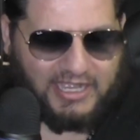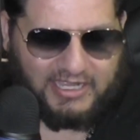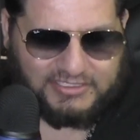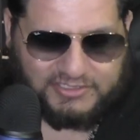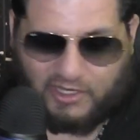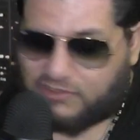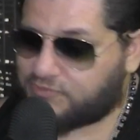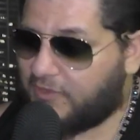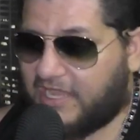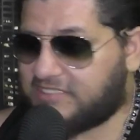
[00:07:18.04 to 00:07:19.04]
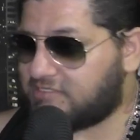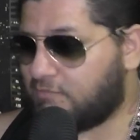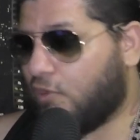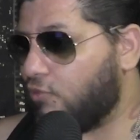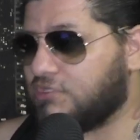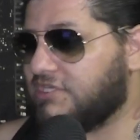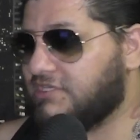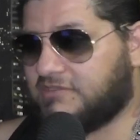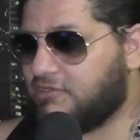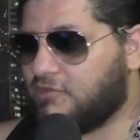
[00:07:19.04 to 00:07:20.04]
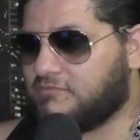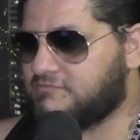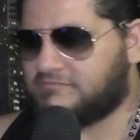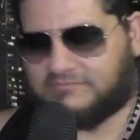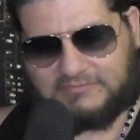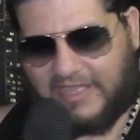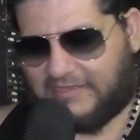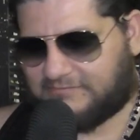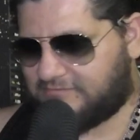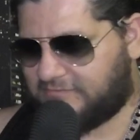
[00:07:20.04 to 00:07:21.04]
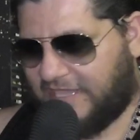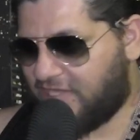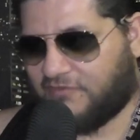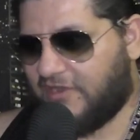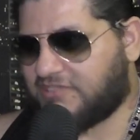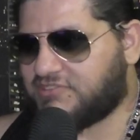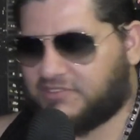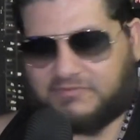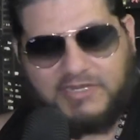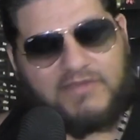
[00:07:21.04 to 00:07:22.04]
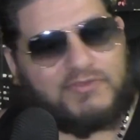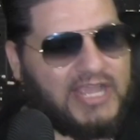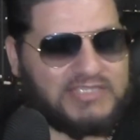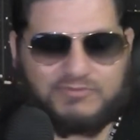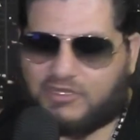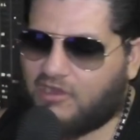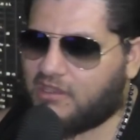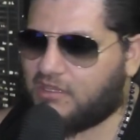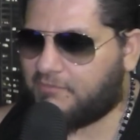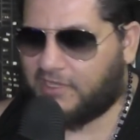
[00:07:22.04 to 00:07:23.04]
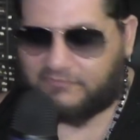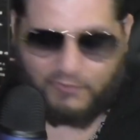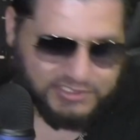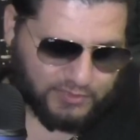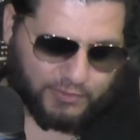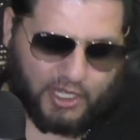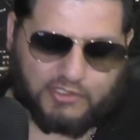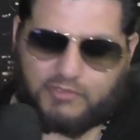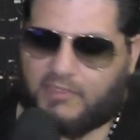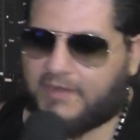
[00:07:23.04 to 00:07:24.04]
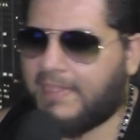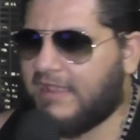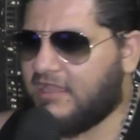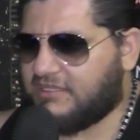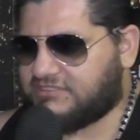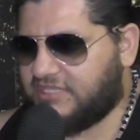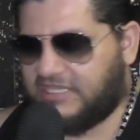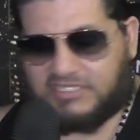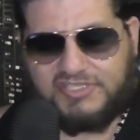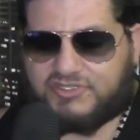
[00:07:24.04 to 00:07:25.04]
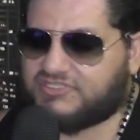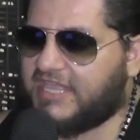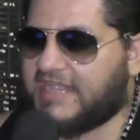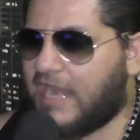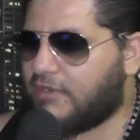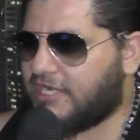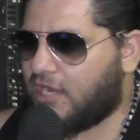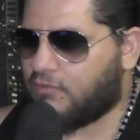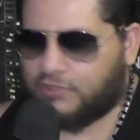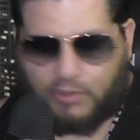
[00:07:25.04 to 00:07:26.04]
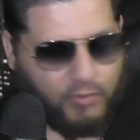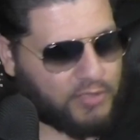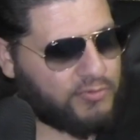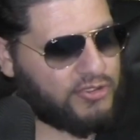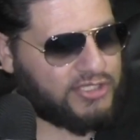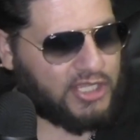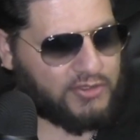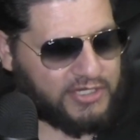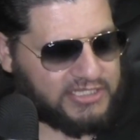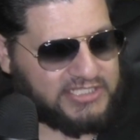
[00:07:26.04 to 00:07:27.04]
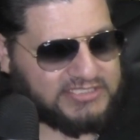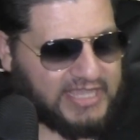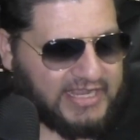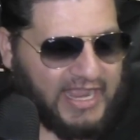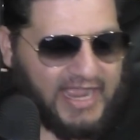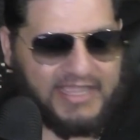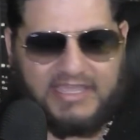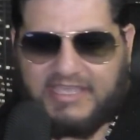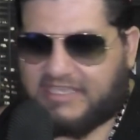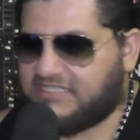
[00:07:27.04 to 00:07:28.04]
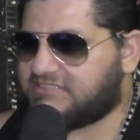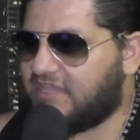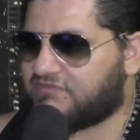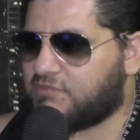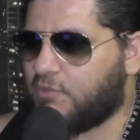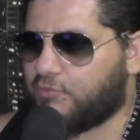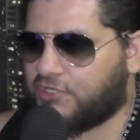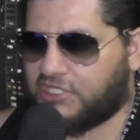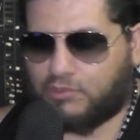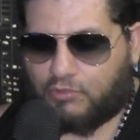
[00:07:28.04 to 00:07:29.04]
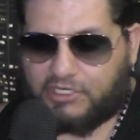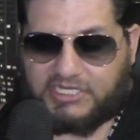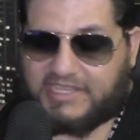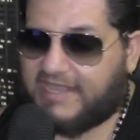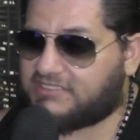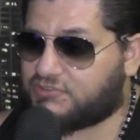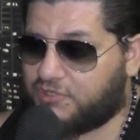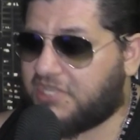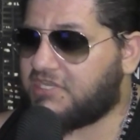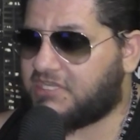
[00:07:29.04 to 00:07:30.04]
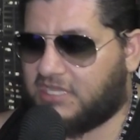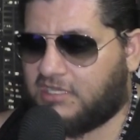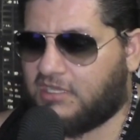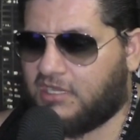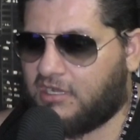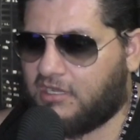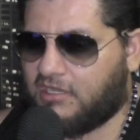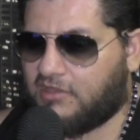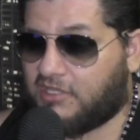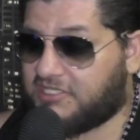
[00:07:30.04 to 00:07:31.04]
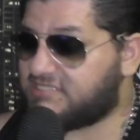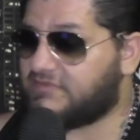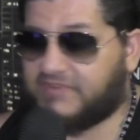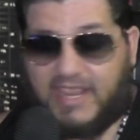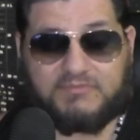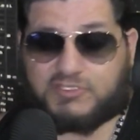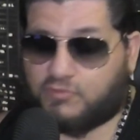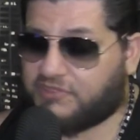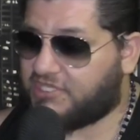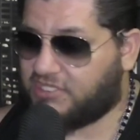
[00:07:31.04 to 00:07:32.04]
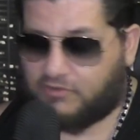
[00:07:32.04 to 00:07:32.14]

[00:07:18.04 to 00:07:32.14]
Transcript: Charles by some holy, intervention. Whatever you guys want to call it. But, unfortunately, we all knew, man. Ilia's just that guy right now. One way or the other, Ilia's that guy. He's definitely been putting in the work. And, again, stringing a list of names is one thing.